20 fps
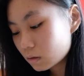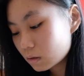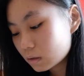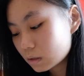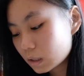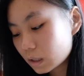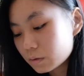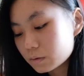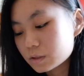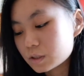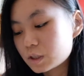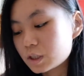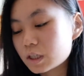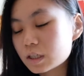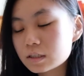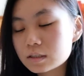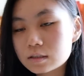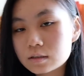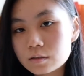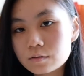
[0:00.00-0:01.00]
now it's
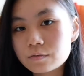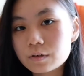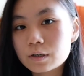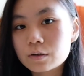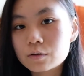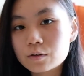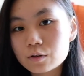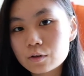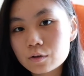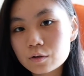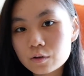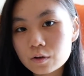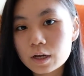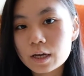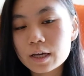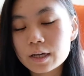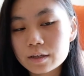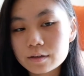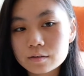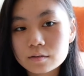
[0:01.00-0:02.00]
just the Velcro
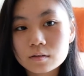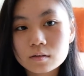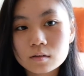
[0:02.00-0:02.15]
and